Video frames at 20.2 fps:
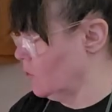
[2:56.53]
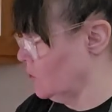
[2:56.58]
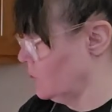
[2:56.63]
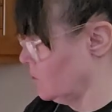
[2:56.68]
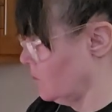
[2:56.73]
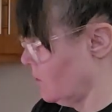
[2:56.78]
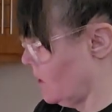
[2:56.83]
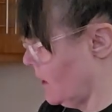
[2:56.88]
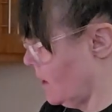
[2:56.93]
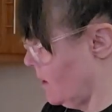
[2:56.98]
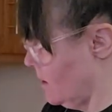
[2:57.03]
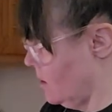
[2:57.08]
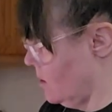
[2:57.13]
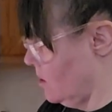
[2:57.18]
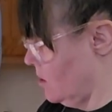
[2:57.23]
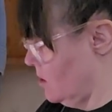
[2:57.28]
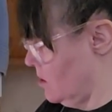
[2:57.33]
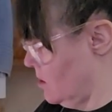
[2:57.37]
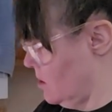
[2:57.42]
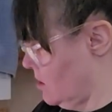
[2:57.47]
I will do that.
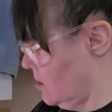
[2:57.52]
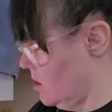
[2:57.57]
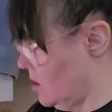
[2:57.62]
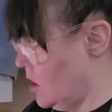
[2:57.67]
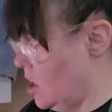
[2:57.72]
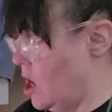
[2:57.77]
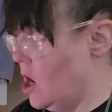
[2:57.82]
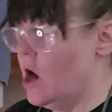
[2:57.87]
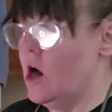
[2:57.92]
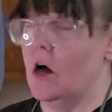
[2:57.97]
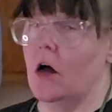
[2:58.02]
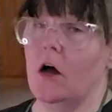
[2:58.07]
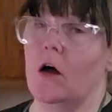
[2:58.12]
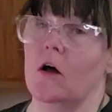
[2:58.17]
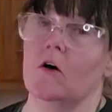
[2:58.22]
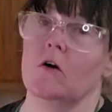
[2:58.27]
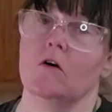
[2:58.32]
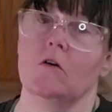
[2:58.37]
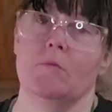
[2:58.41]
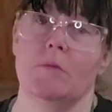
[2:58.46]

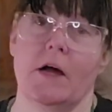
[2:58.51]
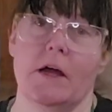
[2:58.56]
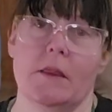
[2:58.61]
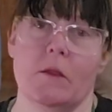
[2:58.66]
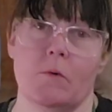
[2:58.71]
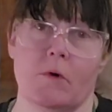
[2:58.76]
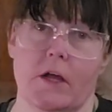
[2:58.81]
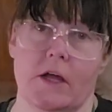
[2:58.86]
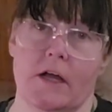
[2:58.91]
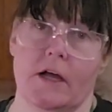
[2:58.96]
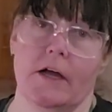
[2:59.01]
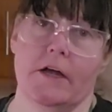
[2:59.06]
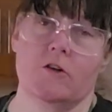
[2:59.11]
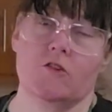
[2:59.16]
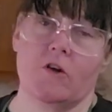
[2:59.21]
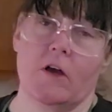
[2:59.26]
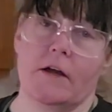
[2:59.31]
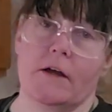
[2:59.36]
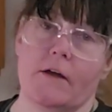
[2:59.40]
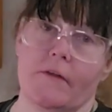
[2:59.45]
Oh, by the way, I
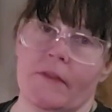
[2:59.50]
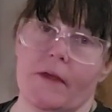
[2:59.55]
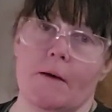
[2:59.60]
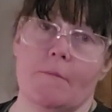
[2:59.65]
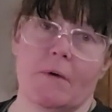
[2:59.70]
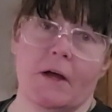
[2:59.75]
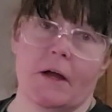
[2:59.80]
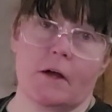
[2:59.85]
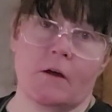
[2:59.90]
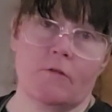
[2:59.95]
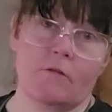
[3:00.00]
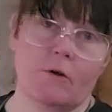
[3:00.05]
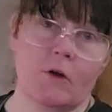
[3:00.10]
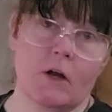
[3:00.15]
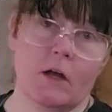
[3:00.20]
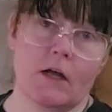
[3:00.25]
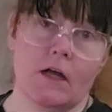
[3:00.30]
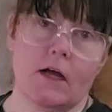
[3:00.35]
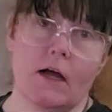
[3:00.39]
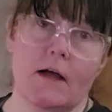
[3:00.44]
tried out that
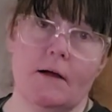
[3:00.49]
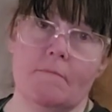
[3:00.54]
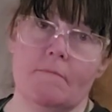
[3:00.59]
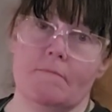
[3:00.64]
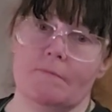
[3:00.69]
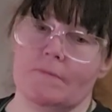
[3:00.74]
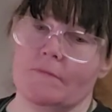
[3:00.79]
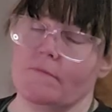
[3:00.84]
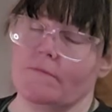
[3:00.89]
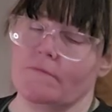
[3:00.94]
microphone I got.